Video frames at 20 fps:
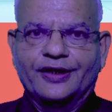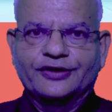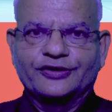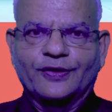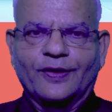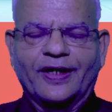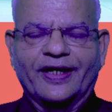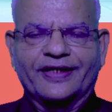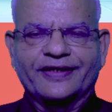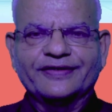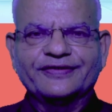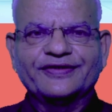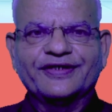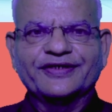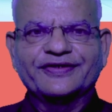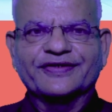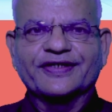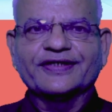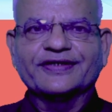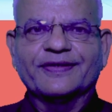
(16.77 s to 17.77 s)
So let us
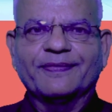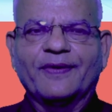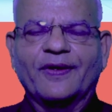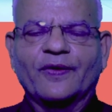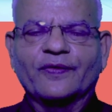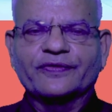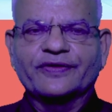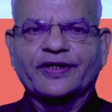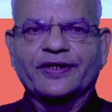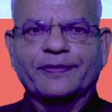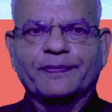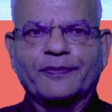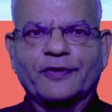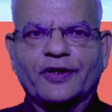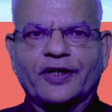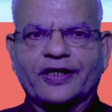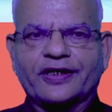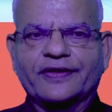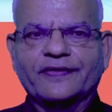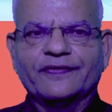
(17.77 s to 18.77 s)
discuss about the
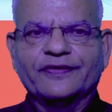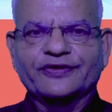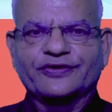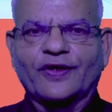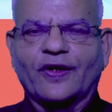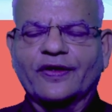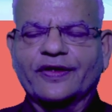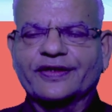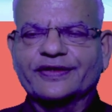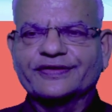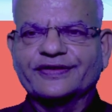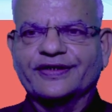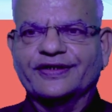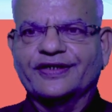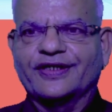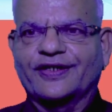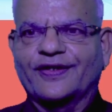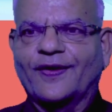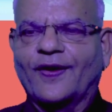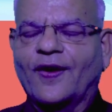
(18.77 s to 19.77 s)
reproductive disorders
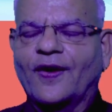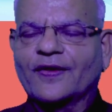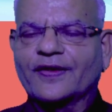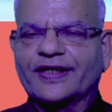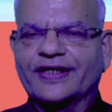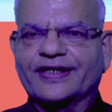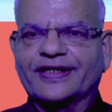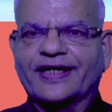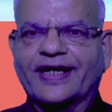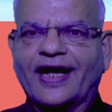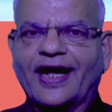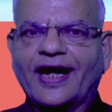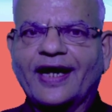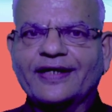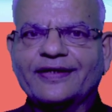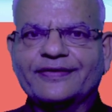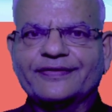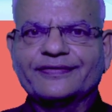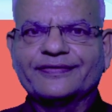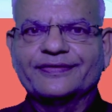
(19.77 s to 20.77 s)
in the dog and
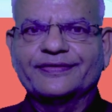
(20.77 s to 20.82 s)
cat.